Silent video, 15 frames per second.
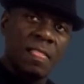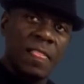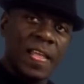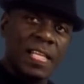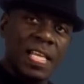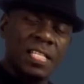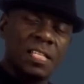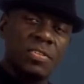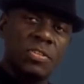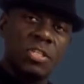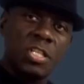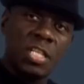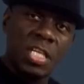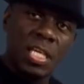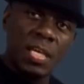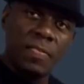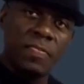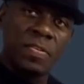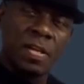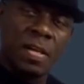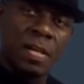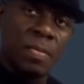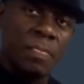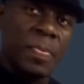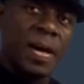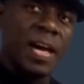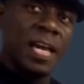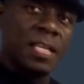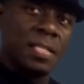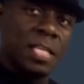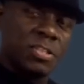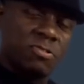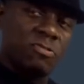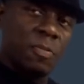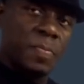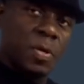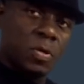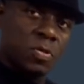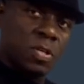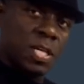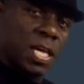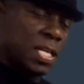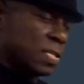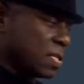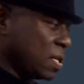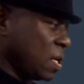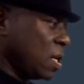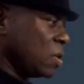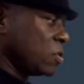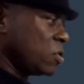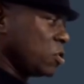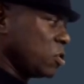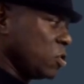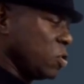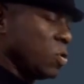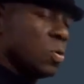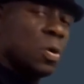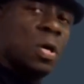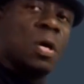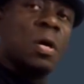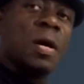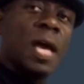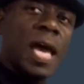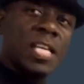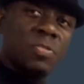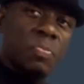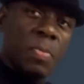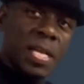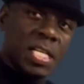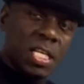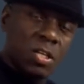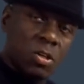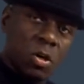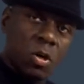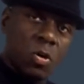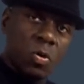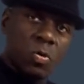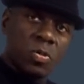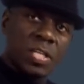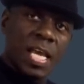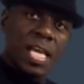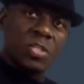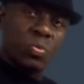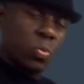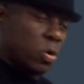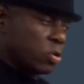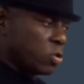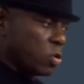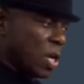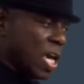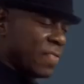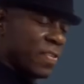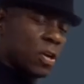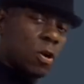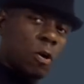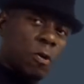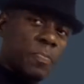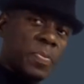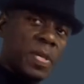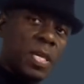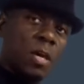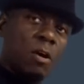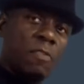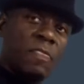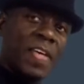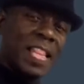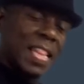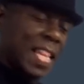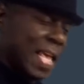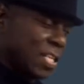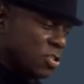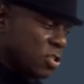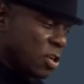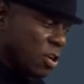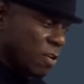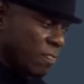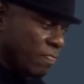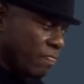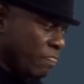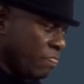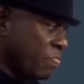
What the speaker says: That is achieved by distributing it to as many nodes as want to have a copy of that ledger.